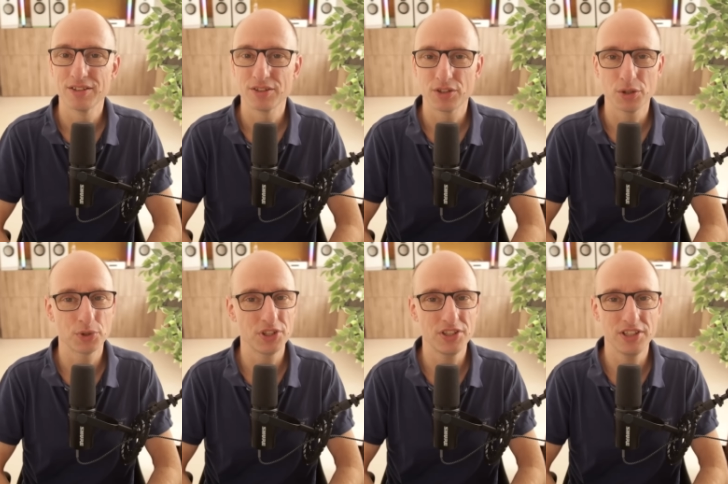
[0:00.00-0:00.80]
So
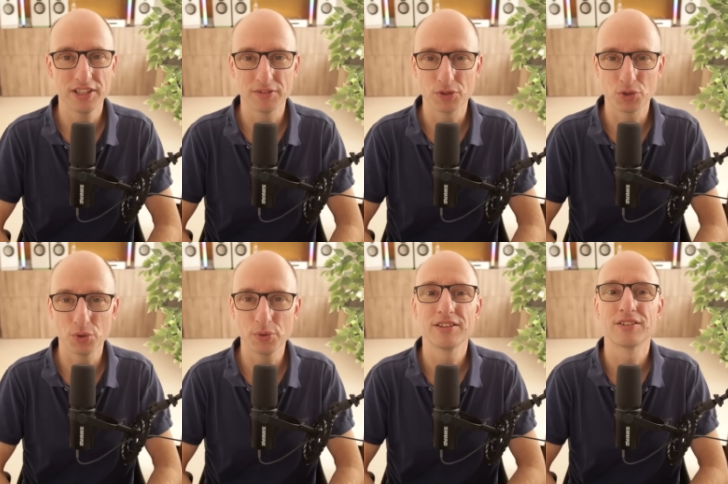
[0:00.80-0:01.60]
is this the end of the
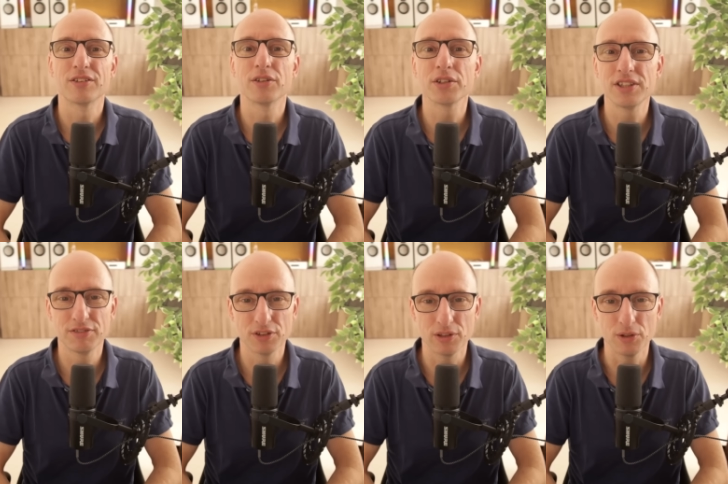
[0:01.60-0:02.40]
story? Not
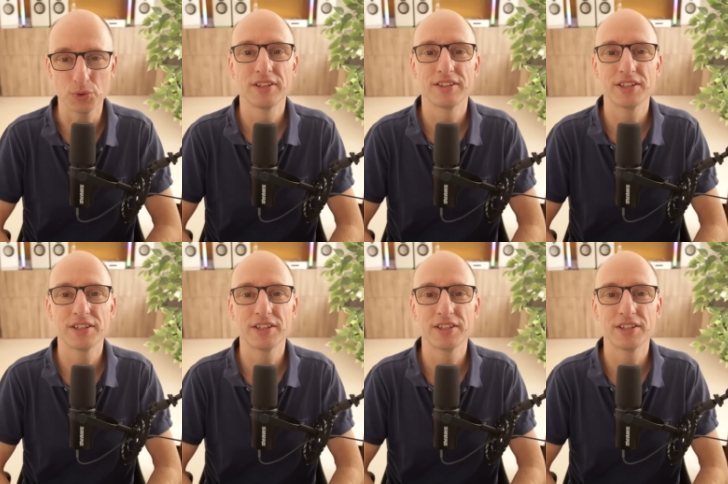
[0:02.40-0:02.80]
even close.